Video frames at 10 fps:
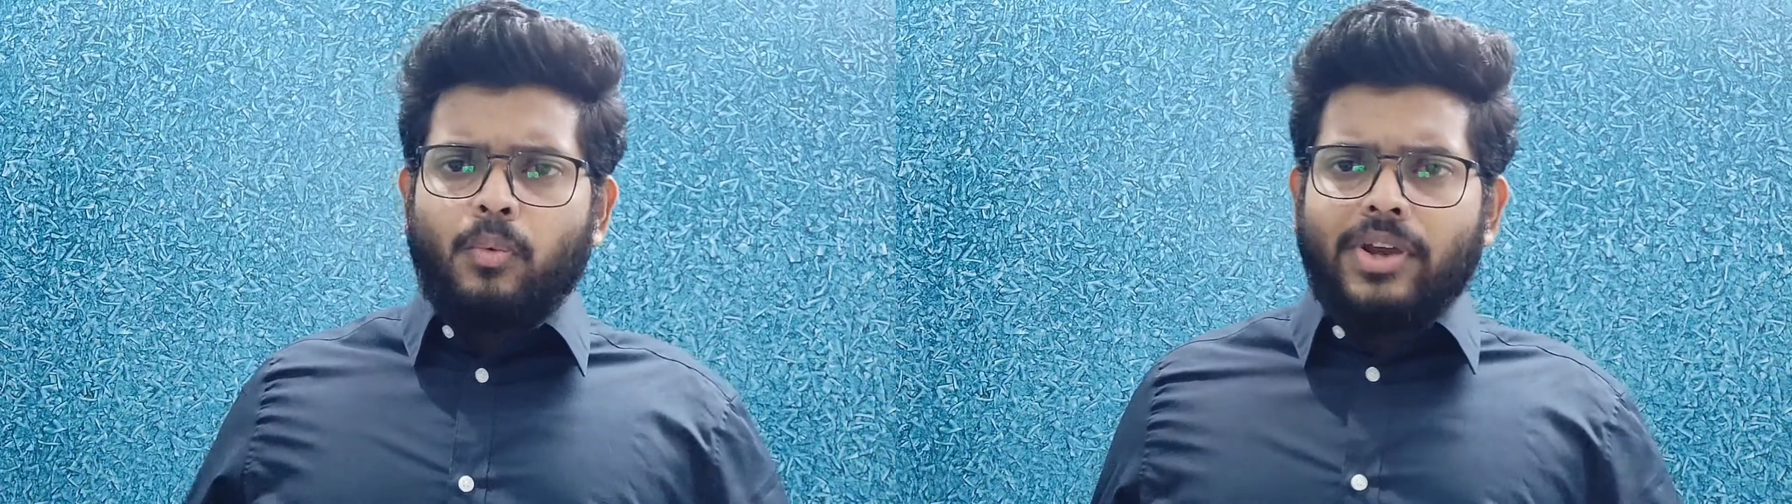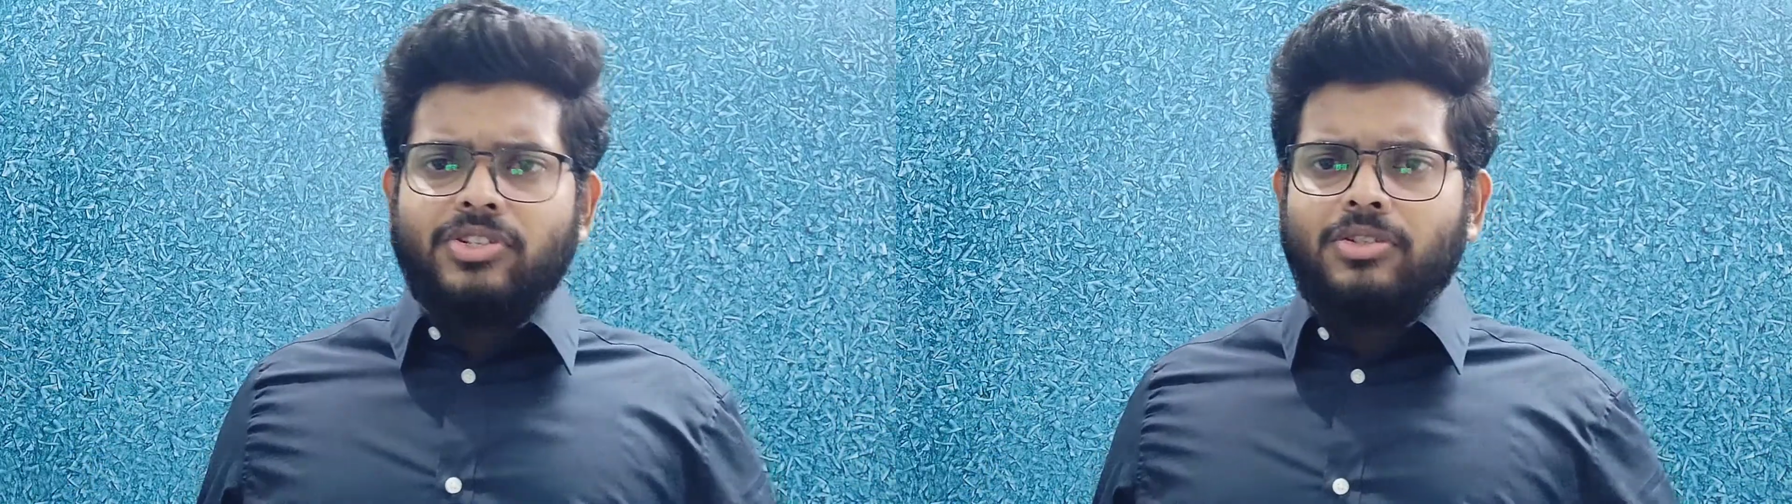
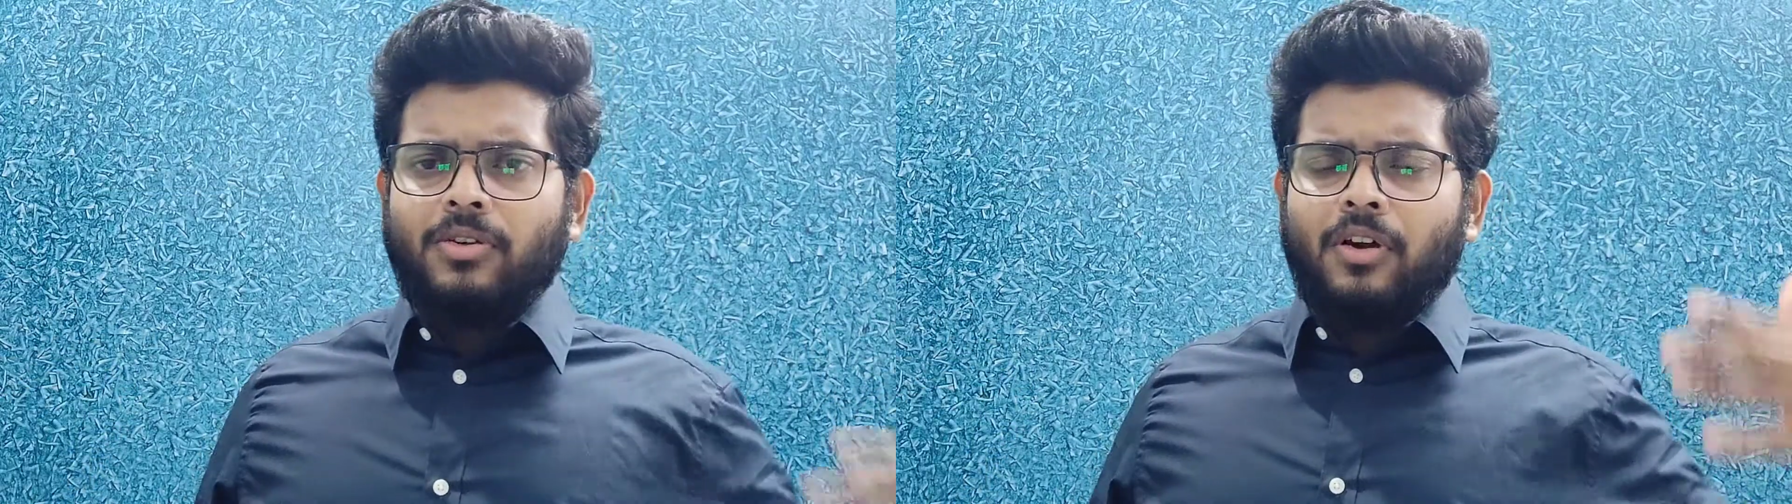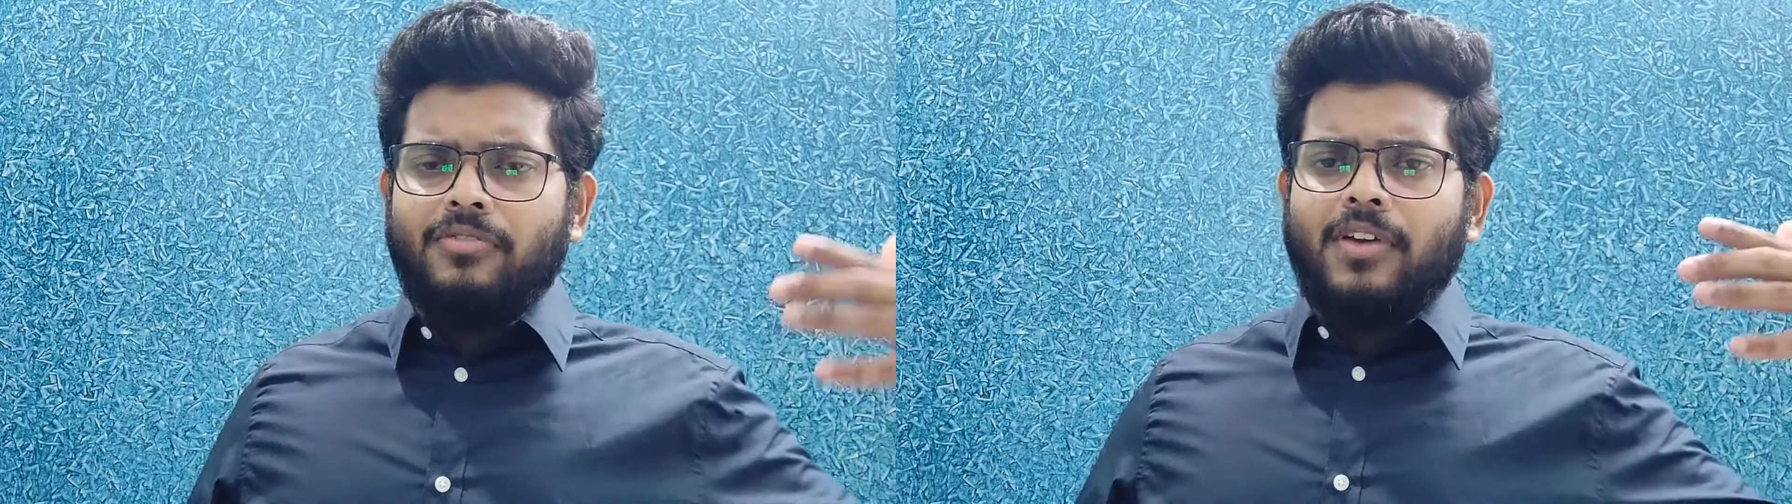question
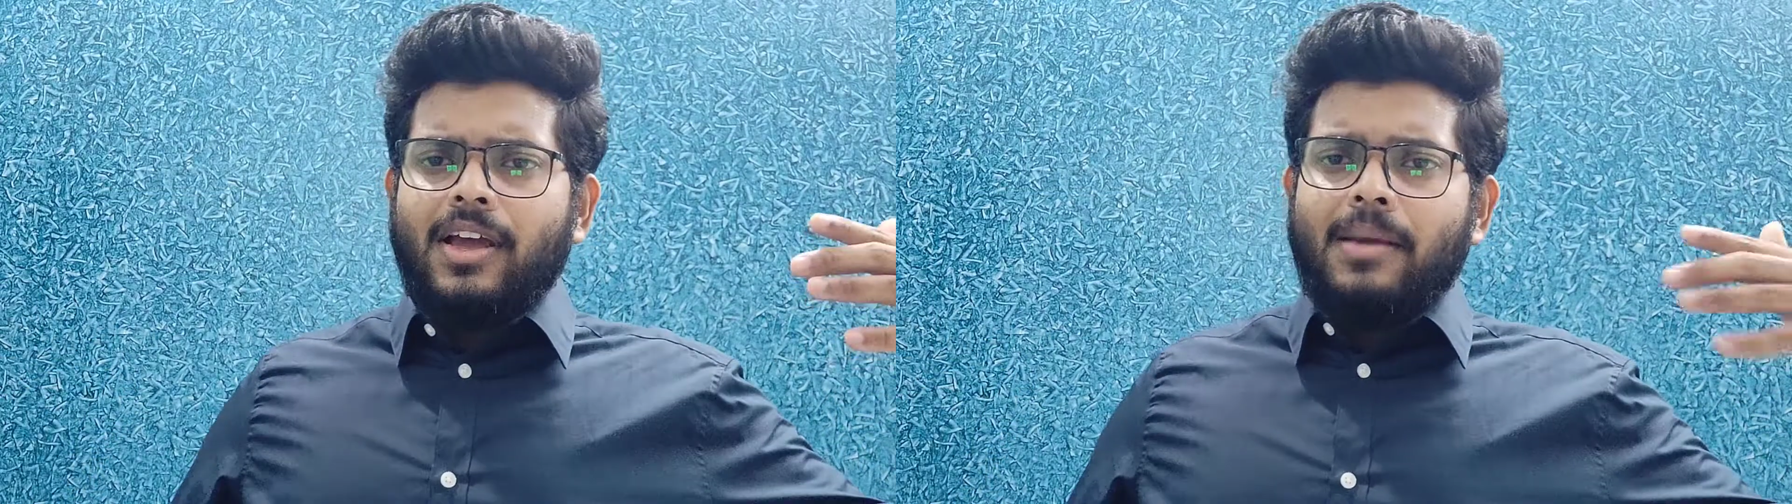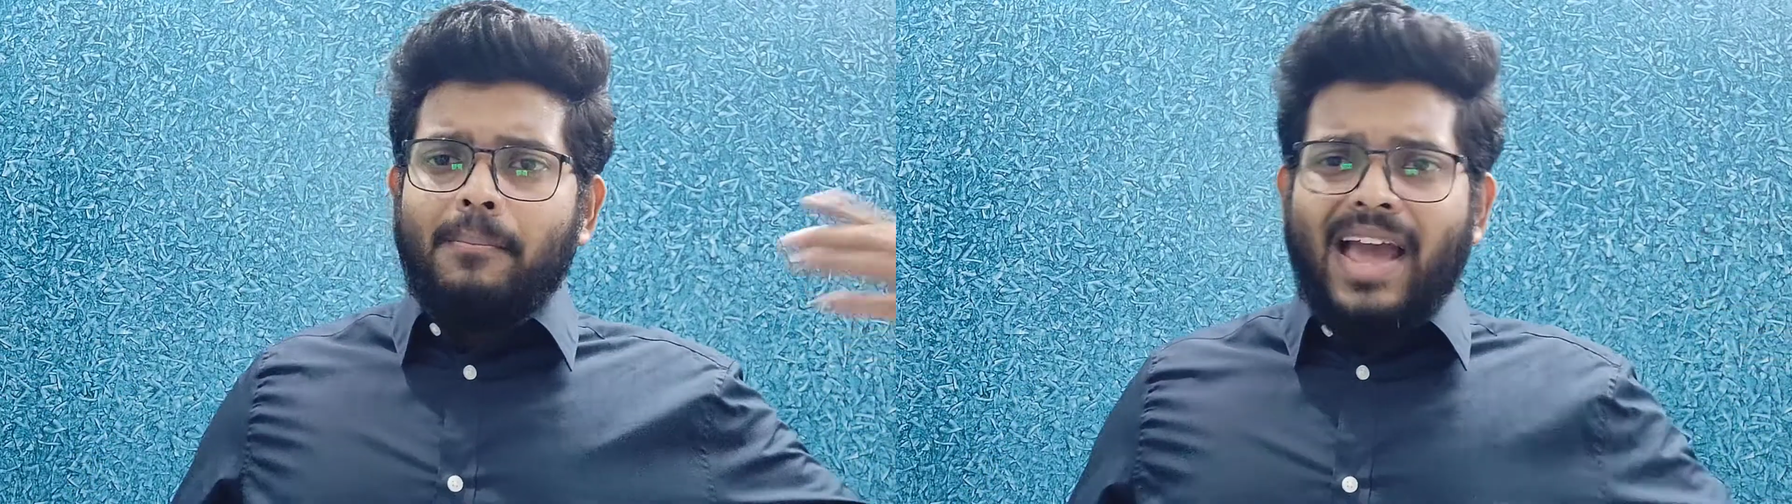of
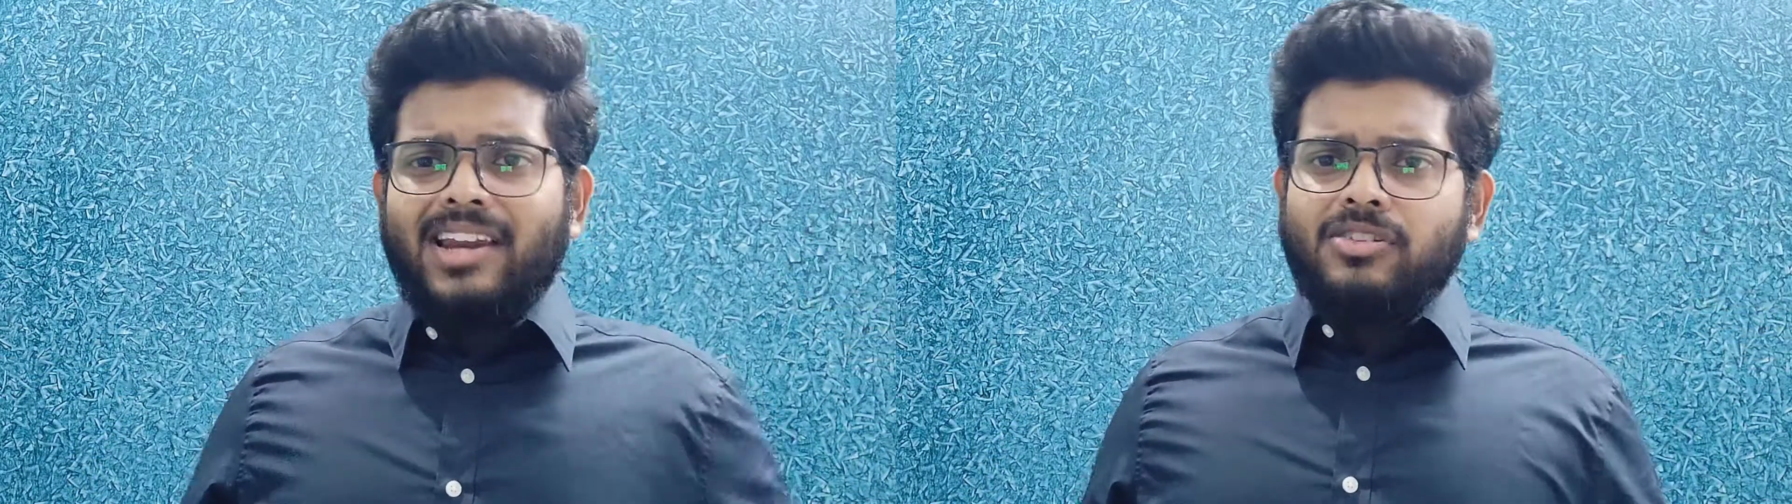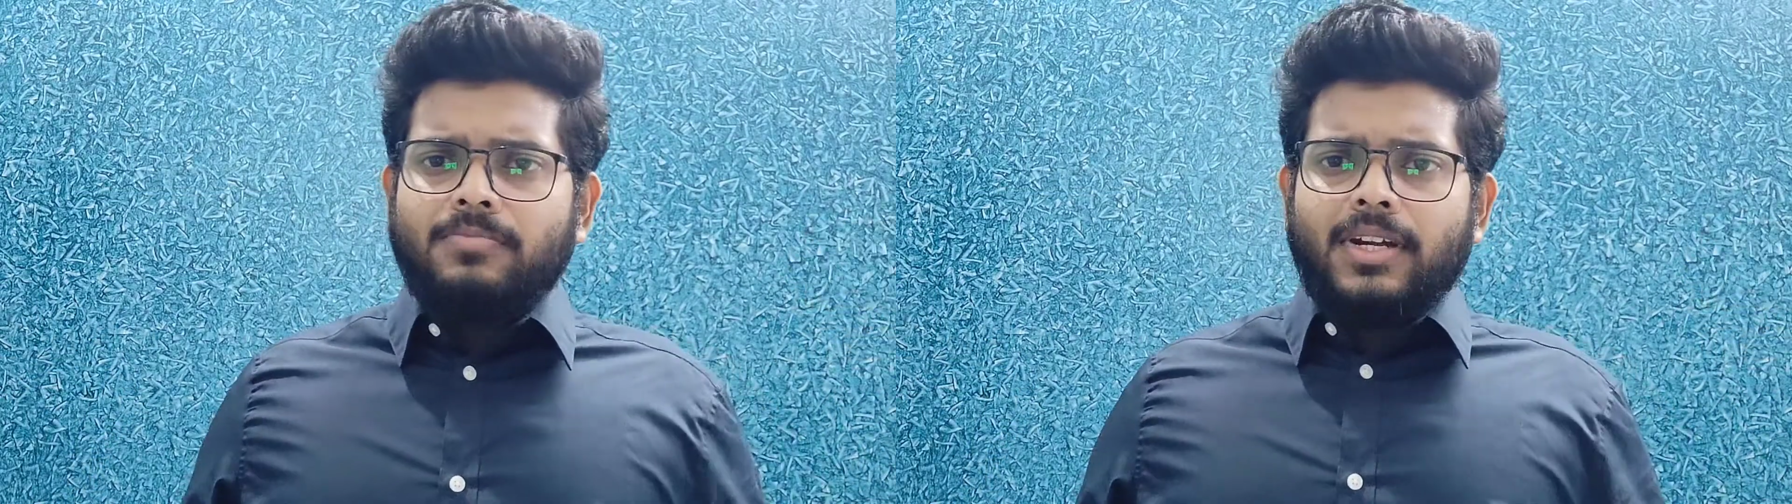
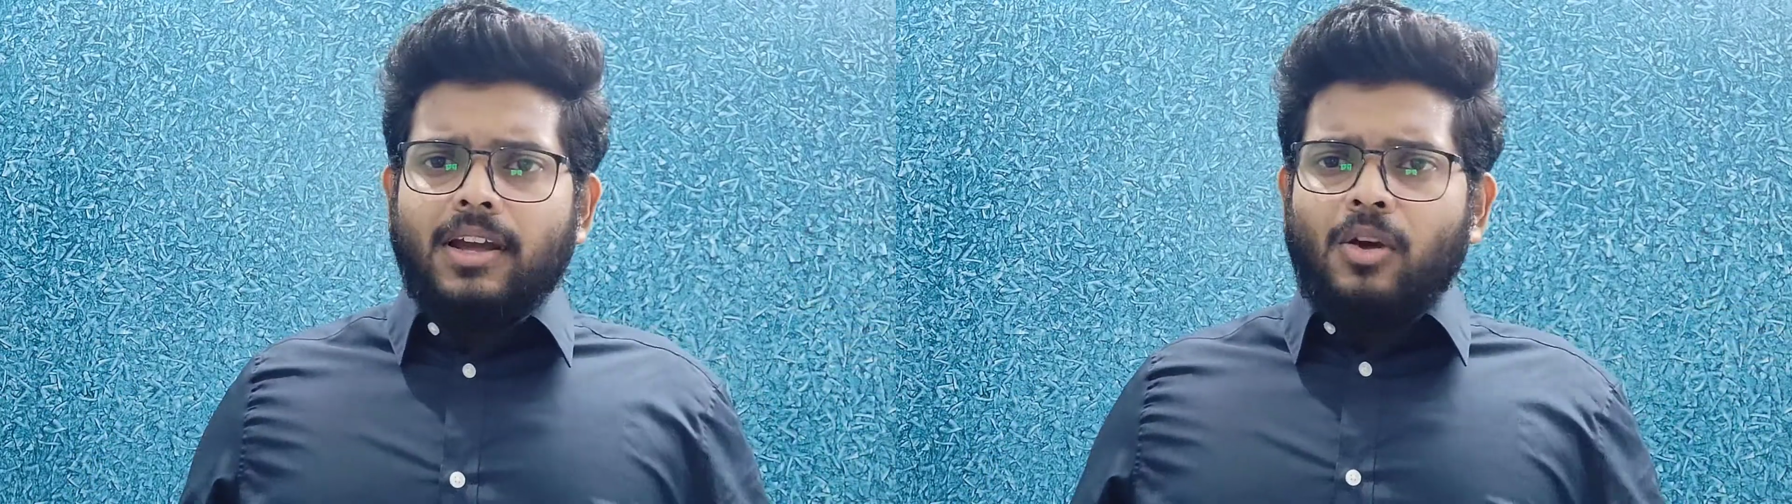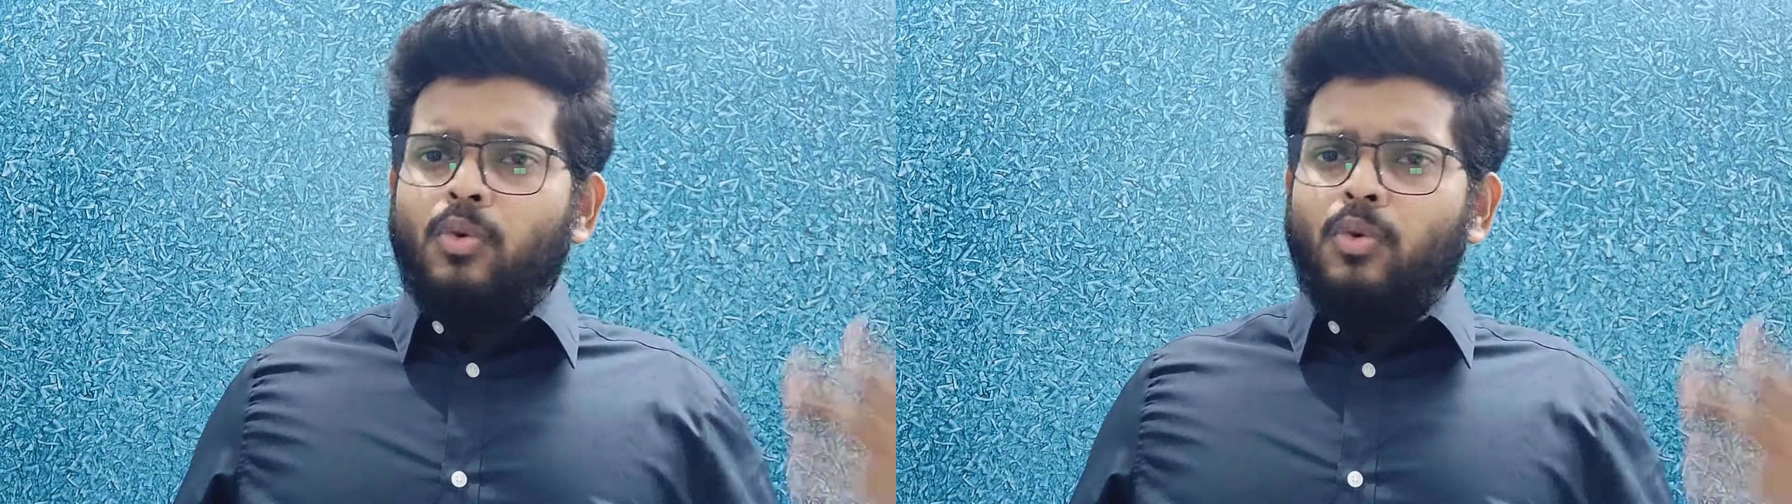management.